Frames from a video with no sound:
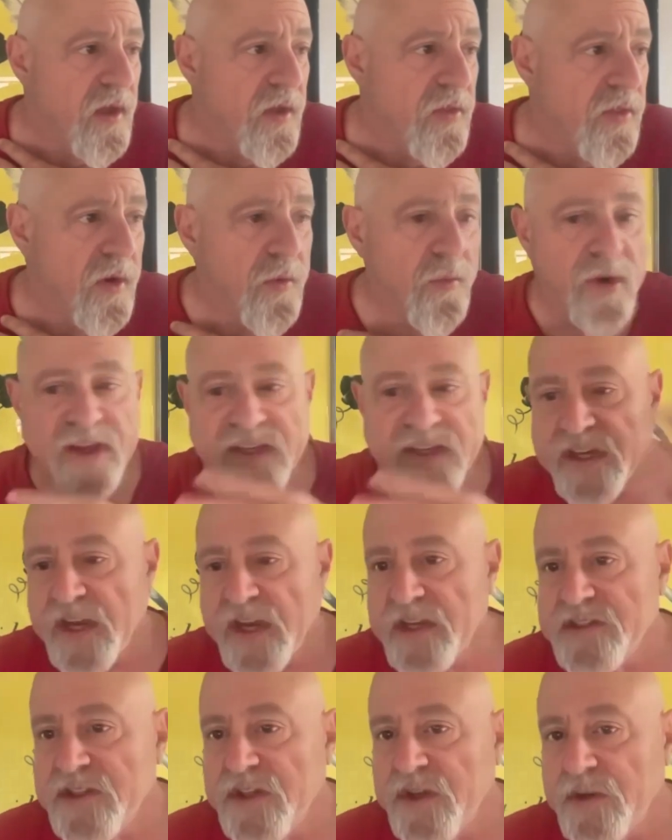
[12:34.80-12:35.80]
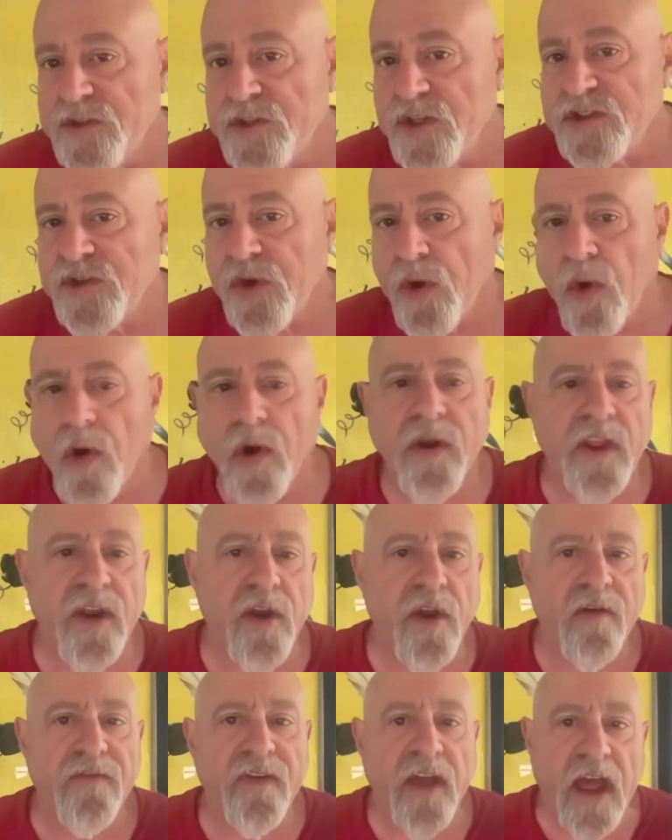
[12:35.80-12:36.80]
The reason is there just aren't
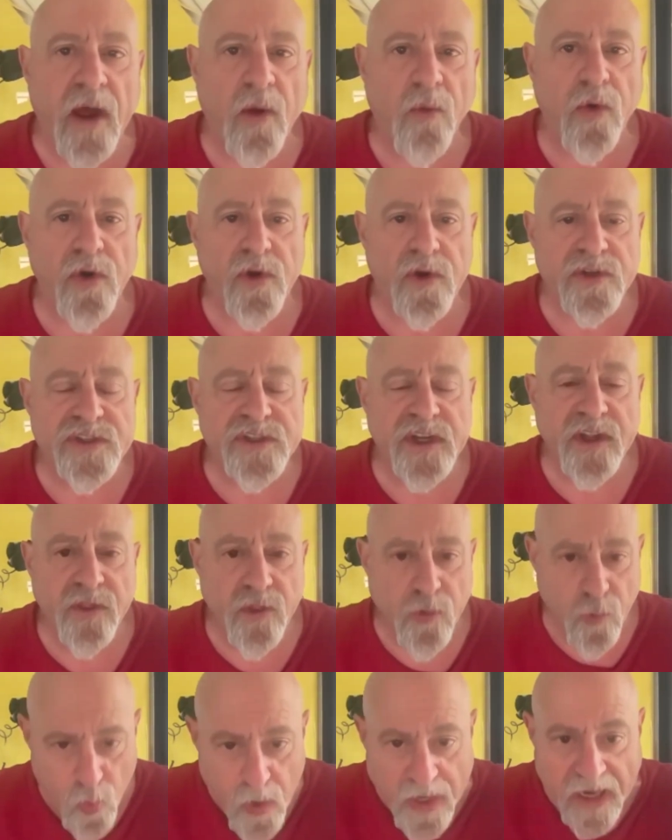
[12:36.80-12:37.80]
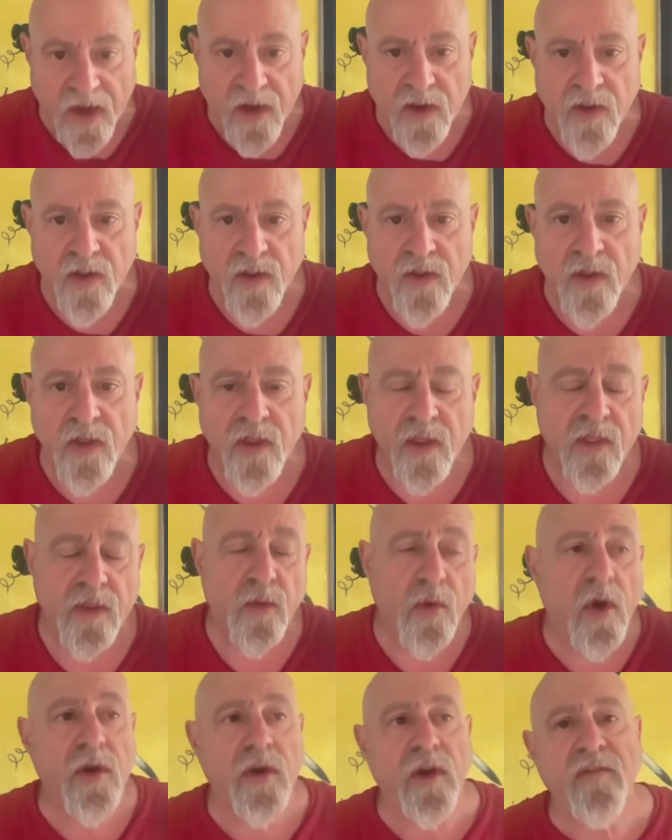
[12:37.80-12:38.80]
enough hours in the week.
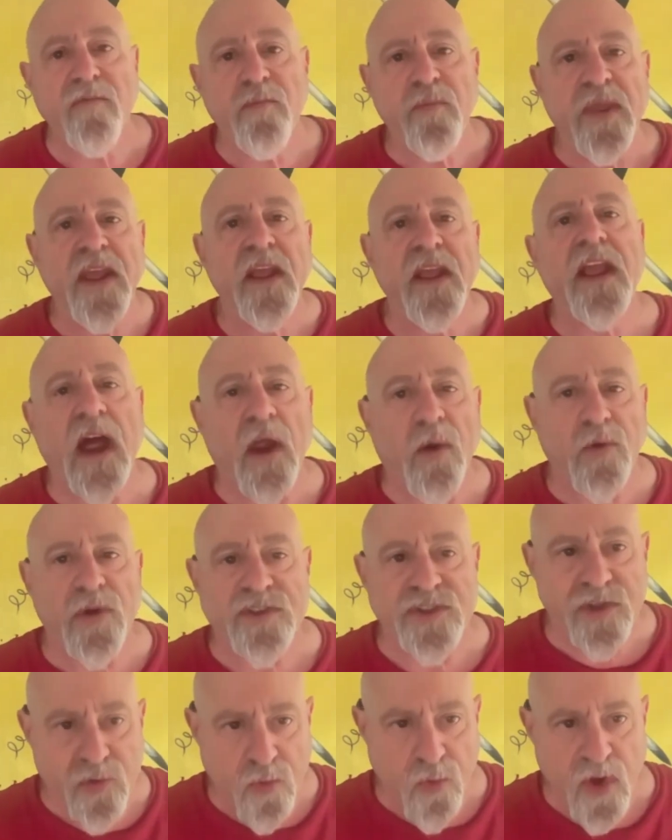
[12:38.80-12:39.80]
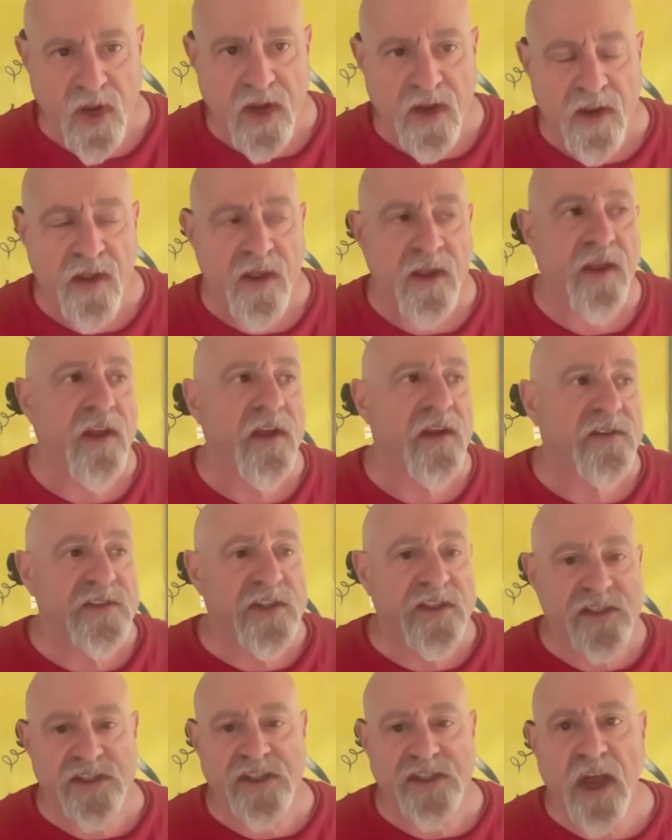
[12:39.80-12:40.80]
There aren't enough peak hours in the week
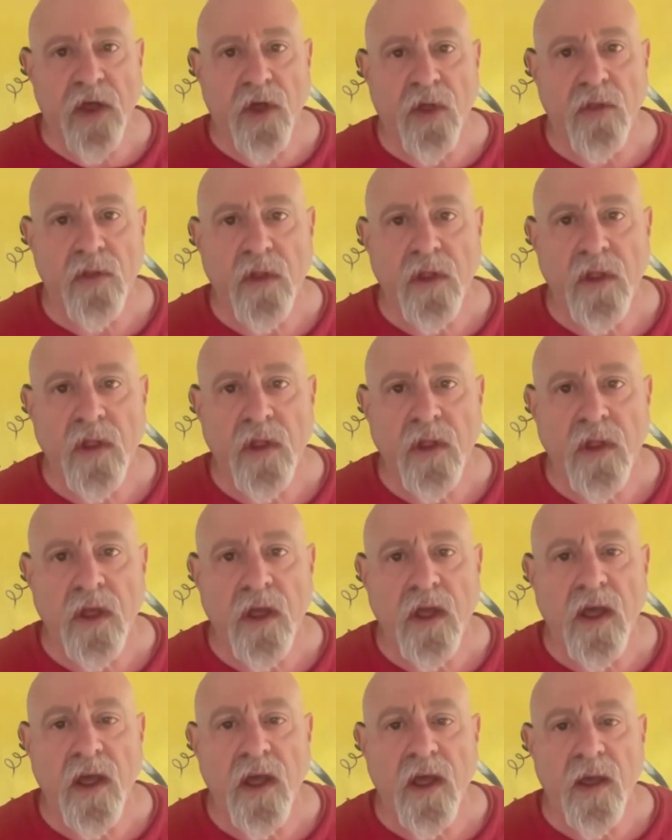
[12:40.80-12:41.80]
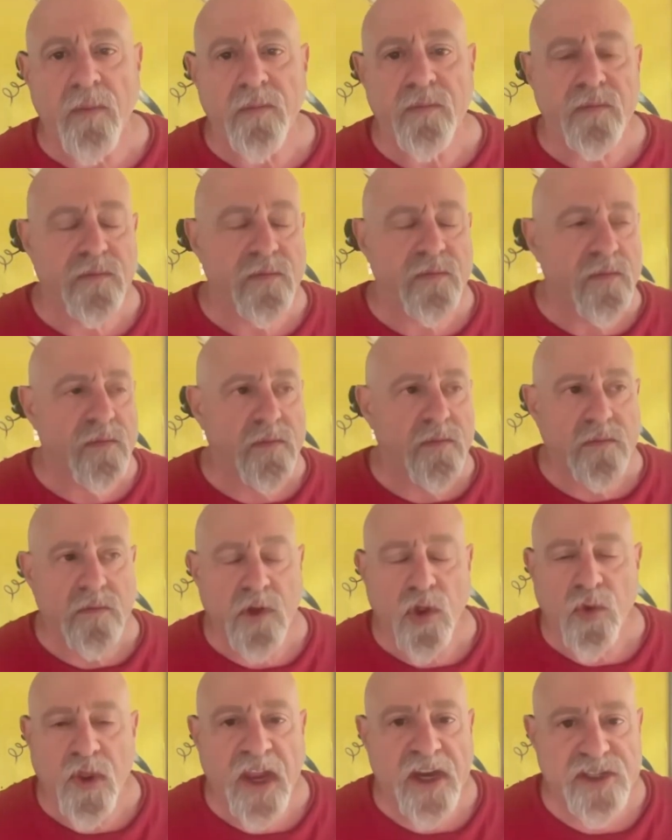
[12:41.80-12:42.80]
to sell uh,
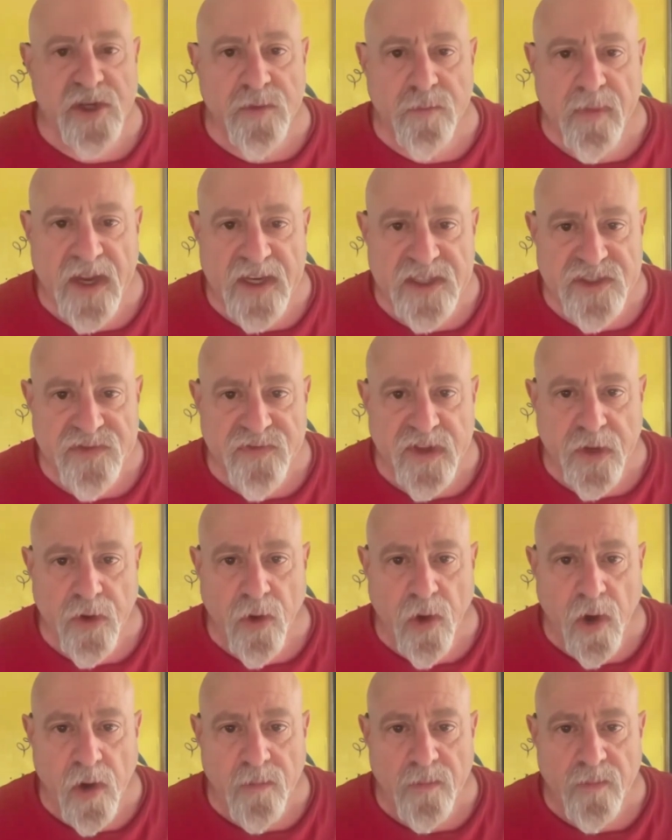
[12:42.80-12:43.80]
location-based VR.